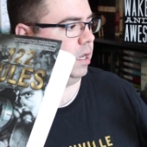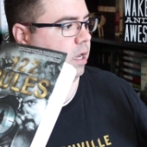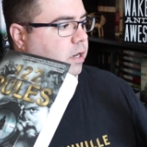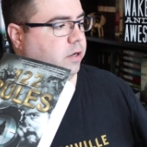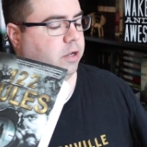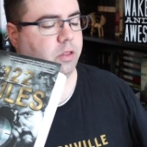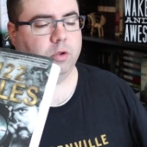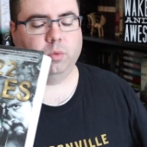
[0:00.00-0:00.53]

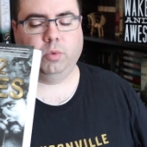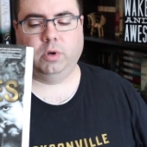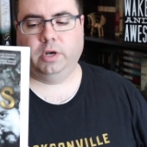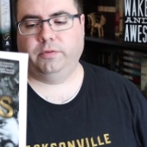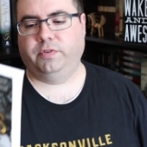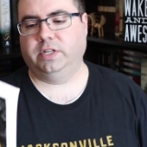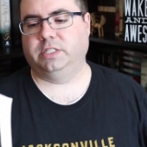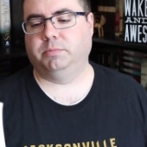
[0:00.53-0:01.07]
another one
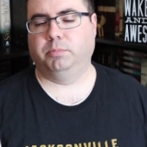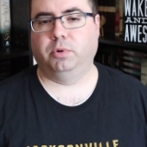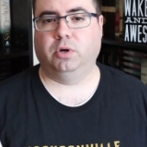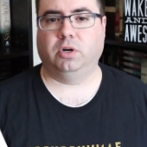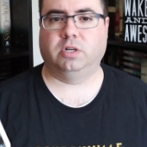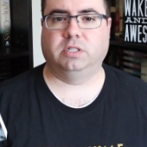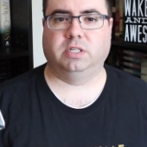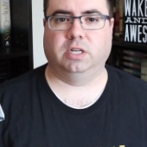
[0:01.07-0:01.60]
of his
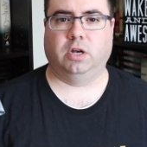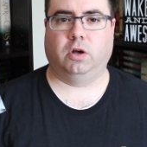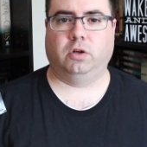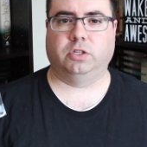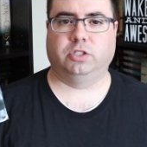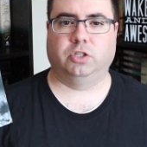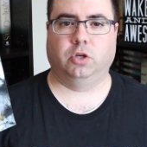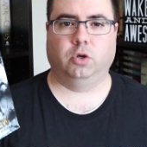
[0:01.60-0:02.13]
books, and
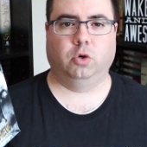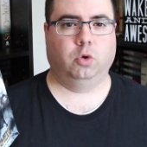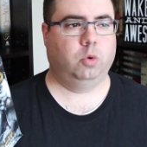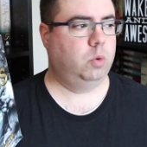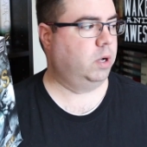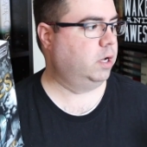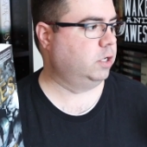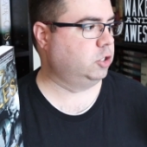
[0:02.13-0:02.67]

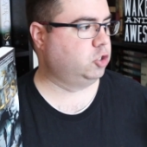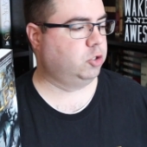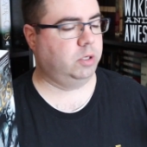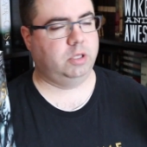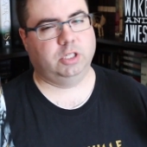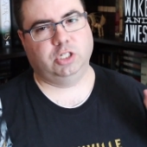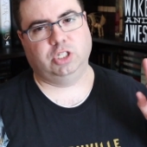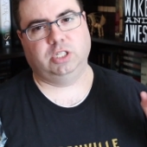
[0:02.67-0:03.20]
also a
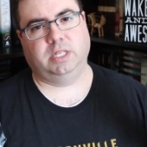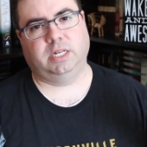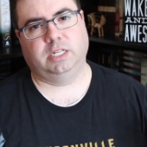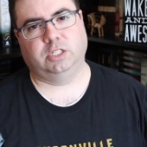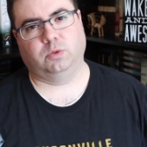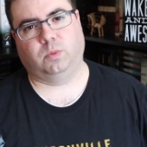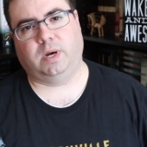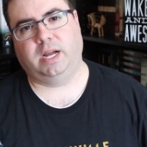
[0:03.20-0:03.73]
trilogy that
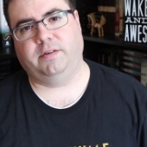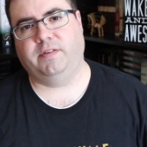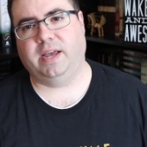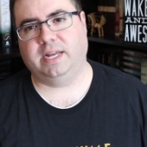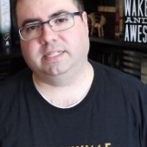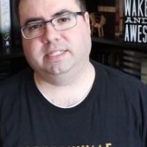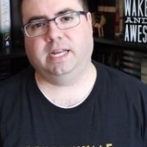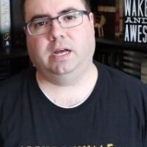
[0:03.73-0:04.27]
his wife
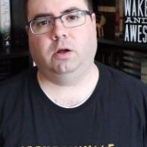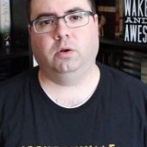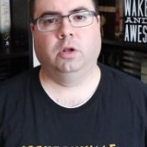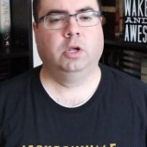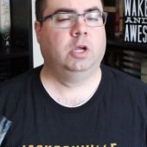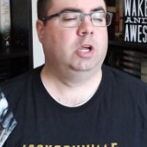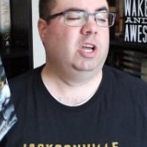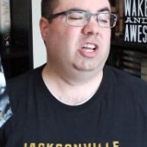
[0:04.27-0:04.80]
has out.